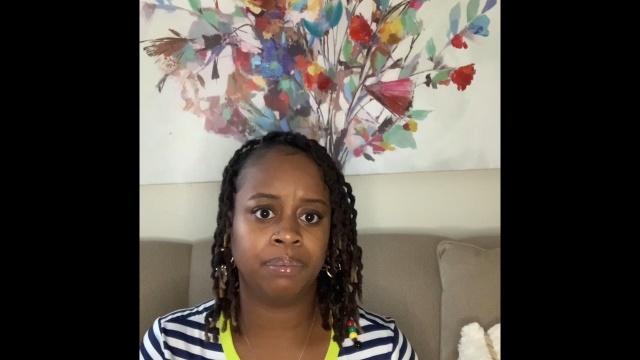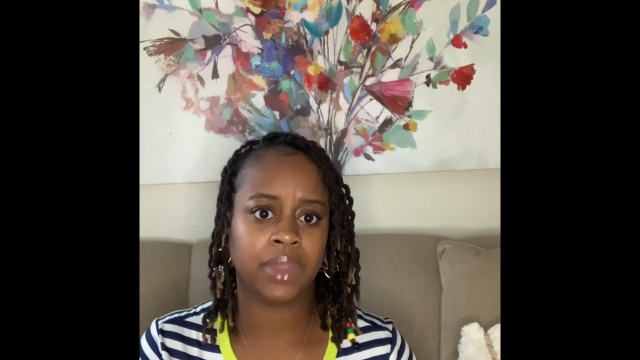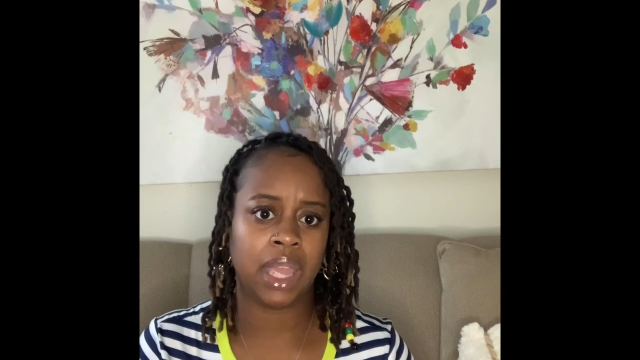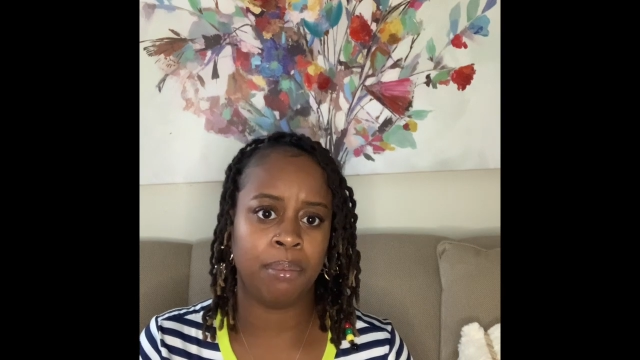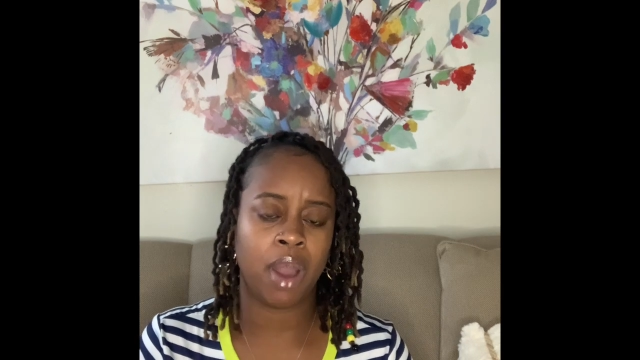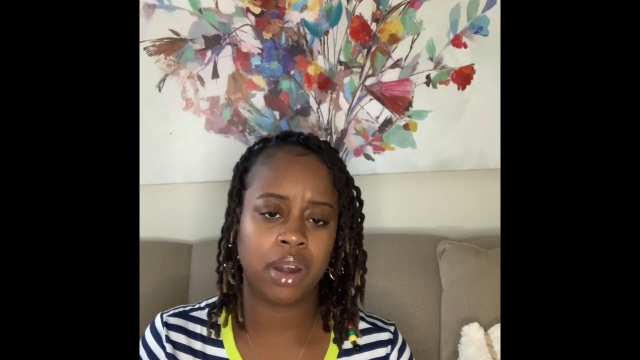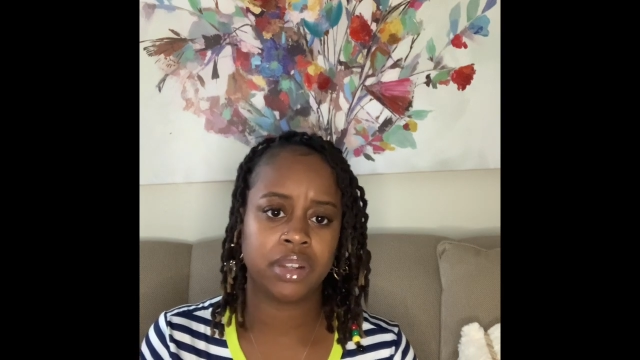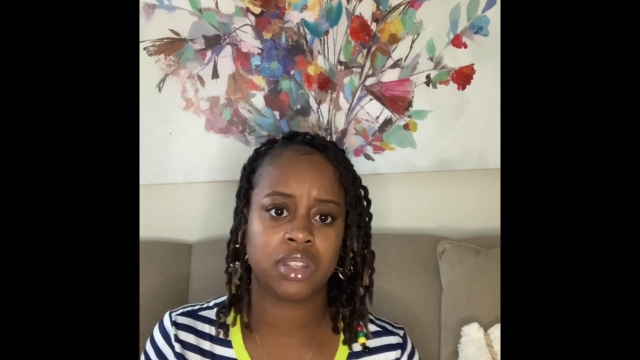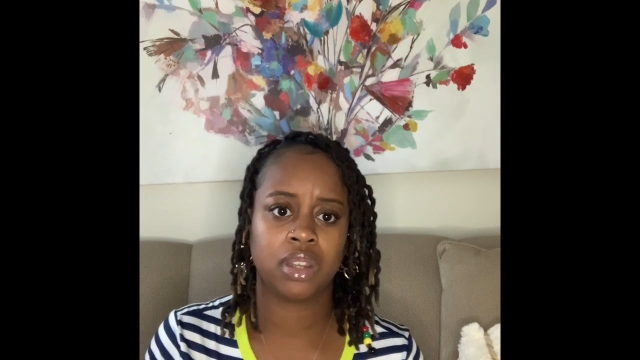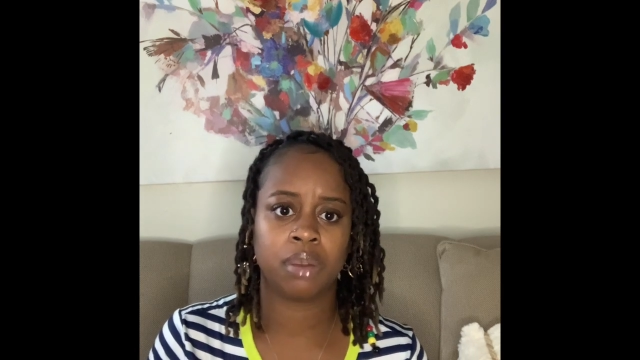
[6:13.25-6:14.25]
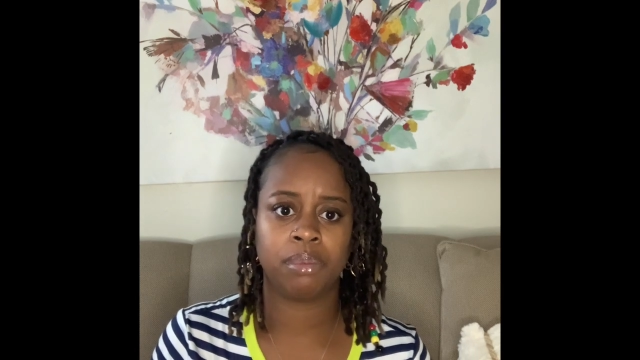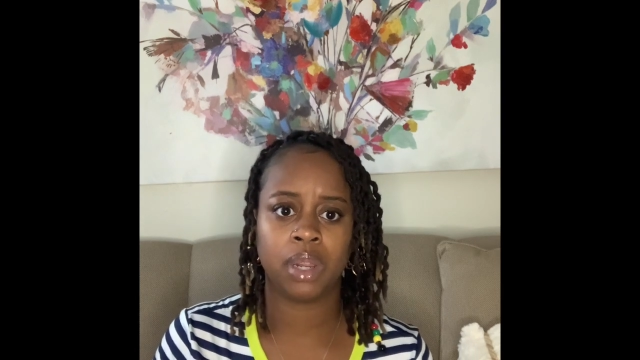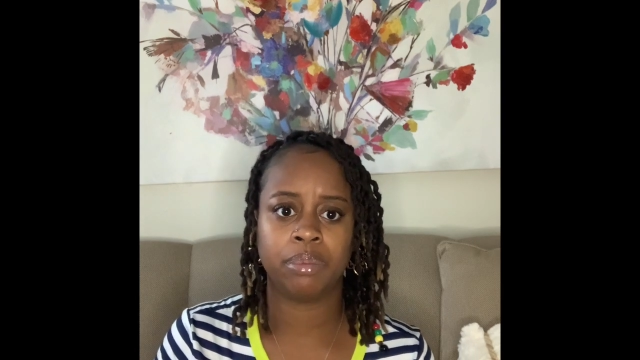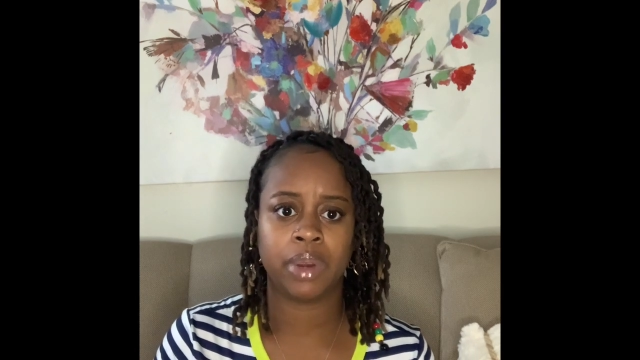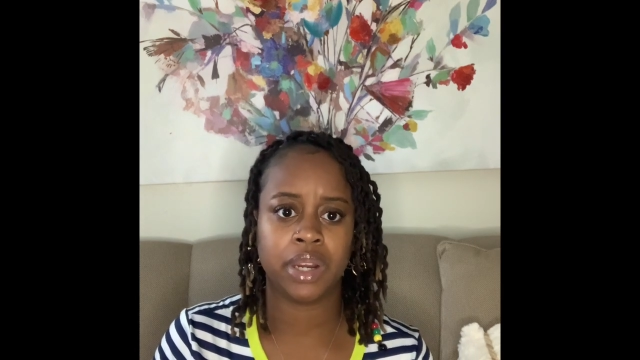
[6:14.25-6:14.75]
they monitor your
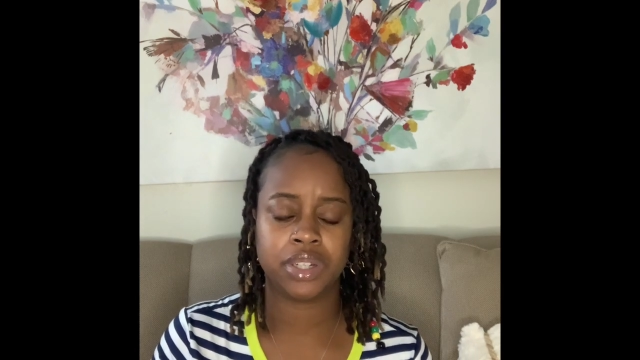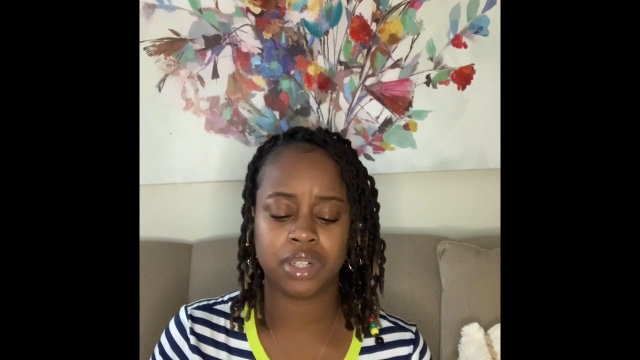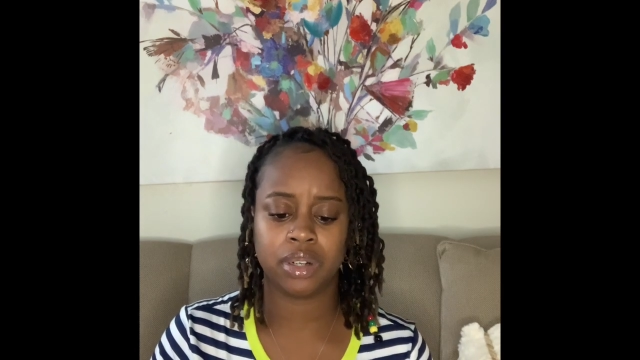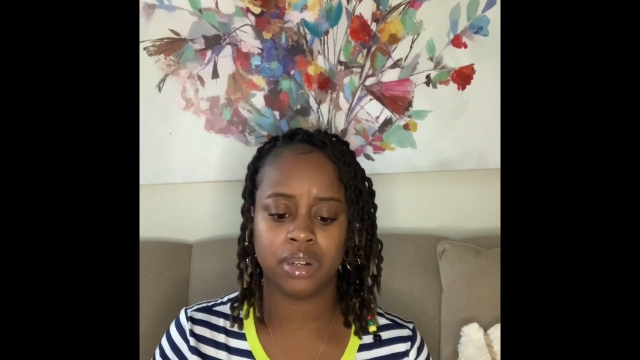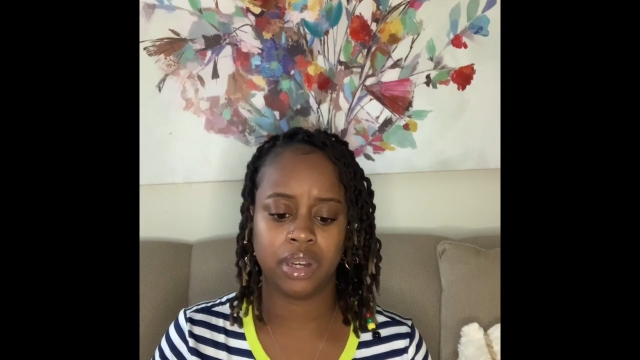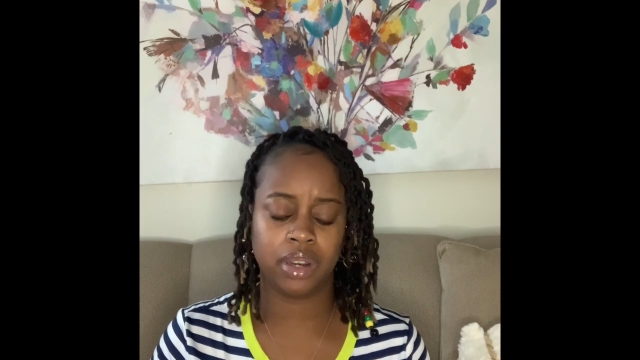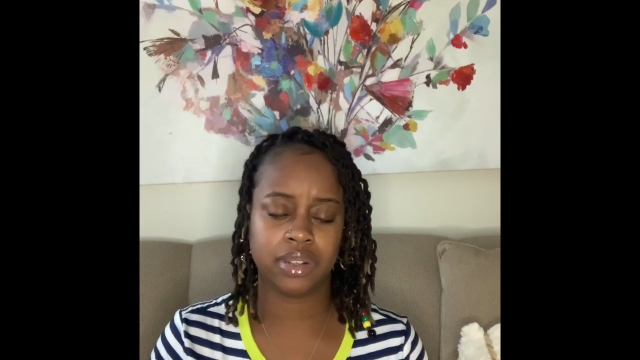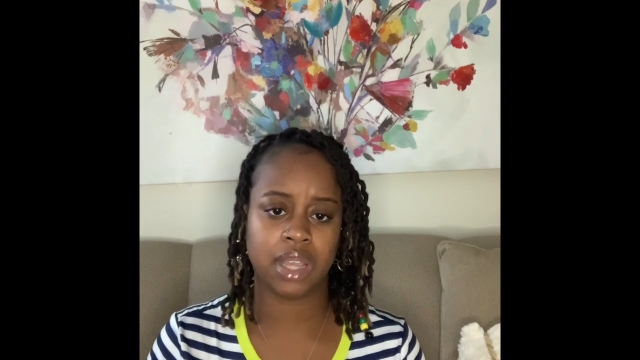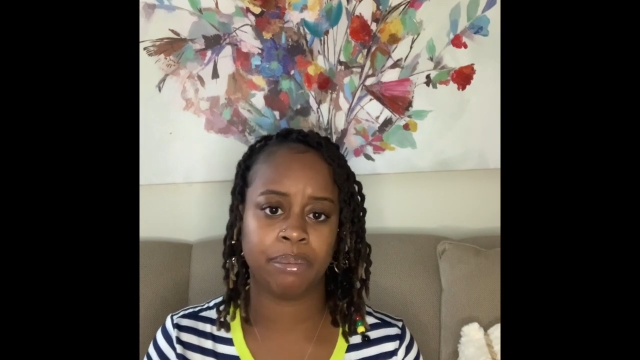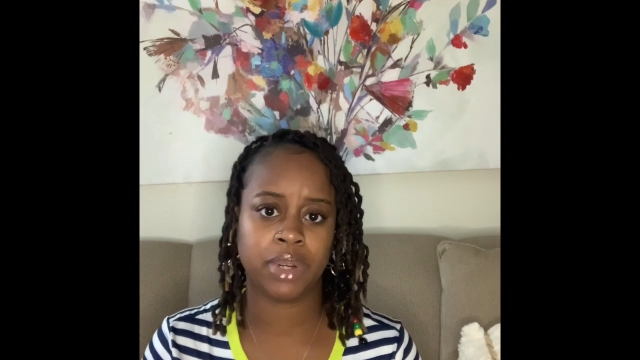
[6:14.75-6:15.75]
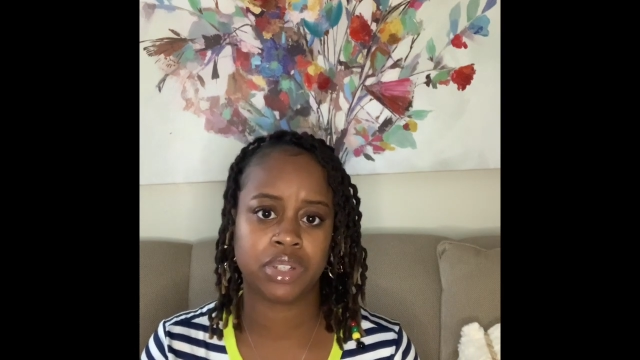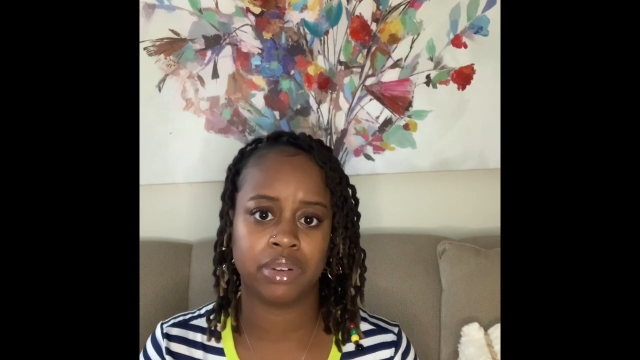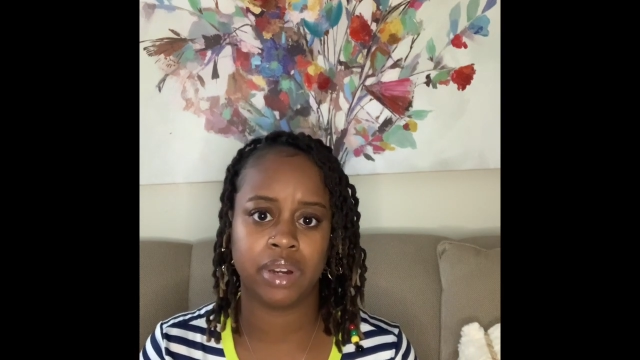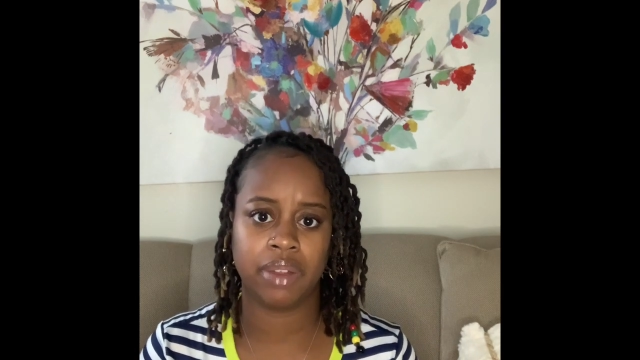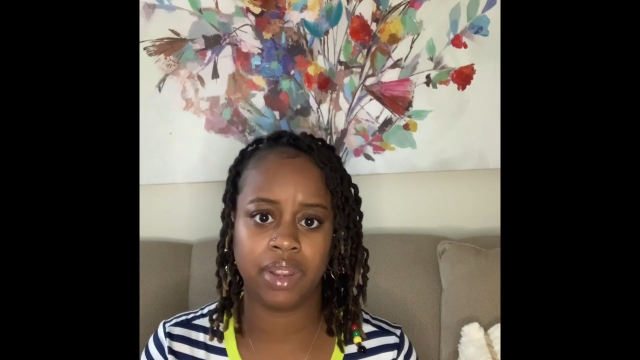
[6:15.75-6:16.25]
blood pressure and your temperature
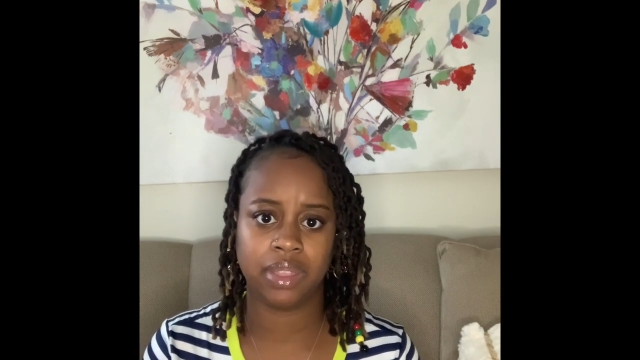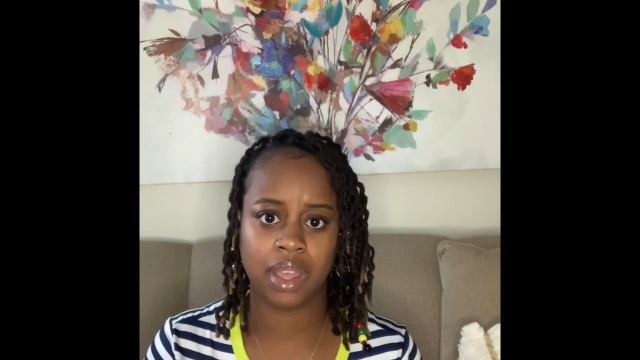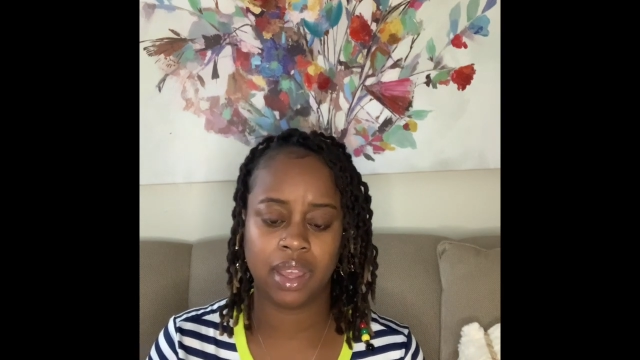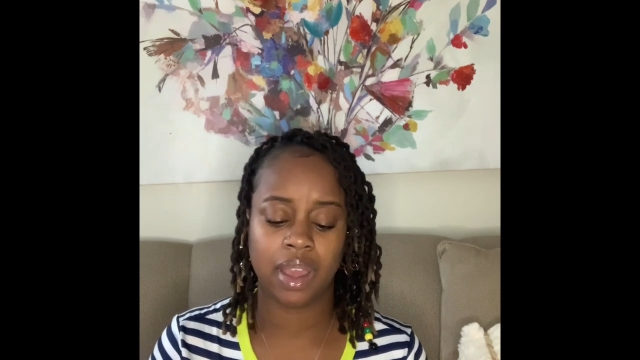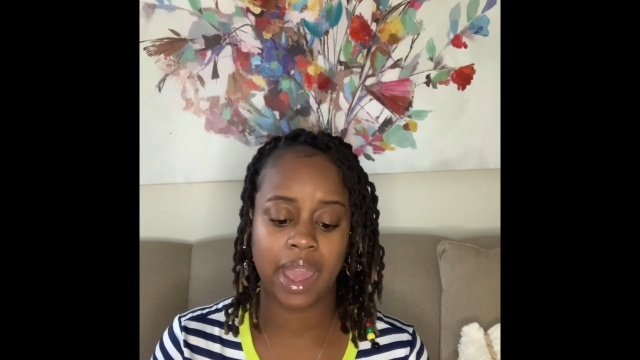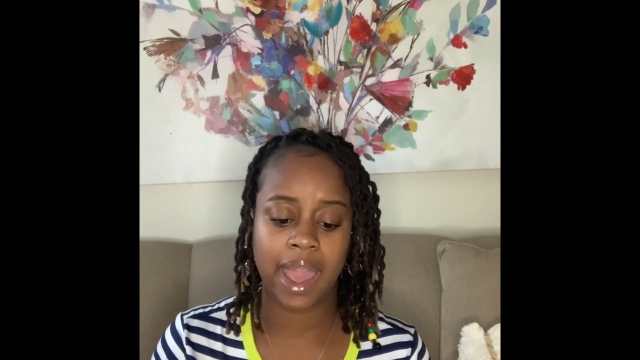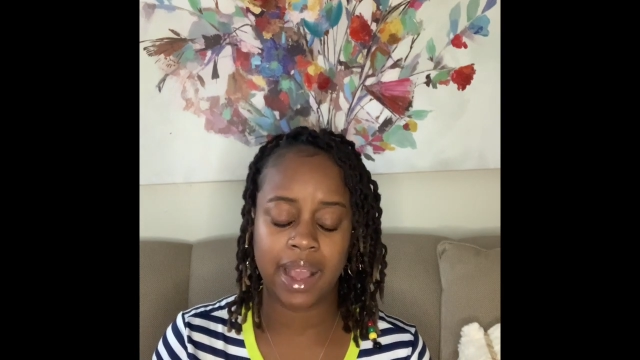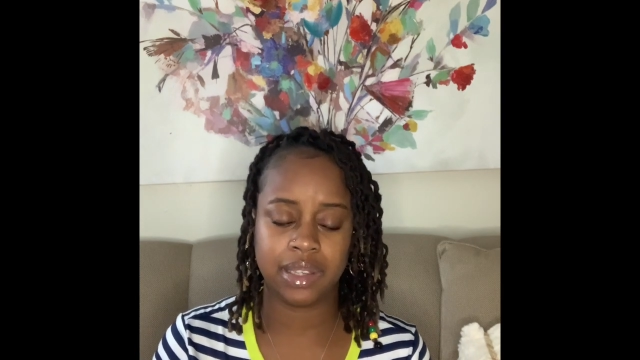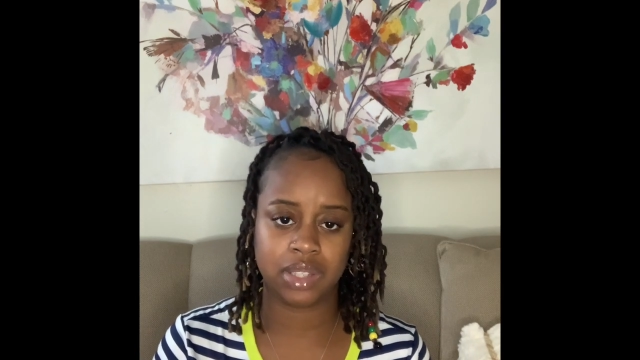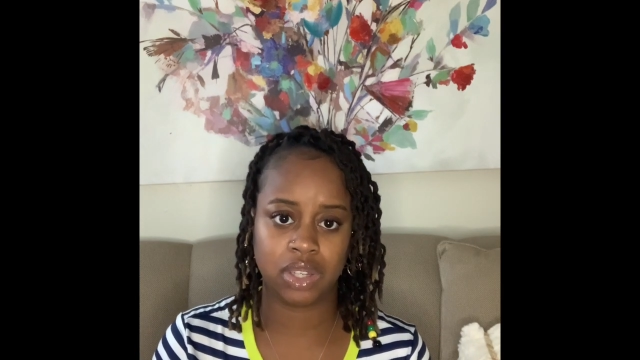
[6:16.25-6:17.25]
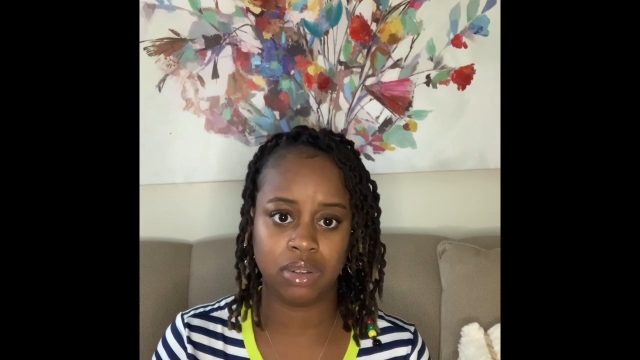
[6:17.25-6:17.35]
and everything as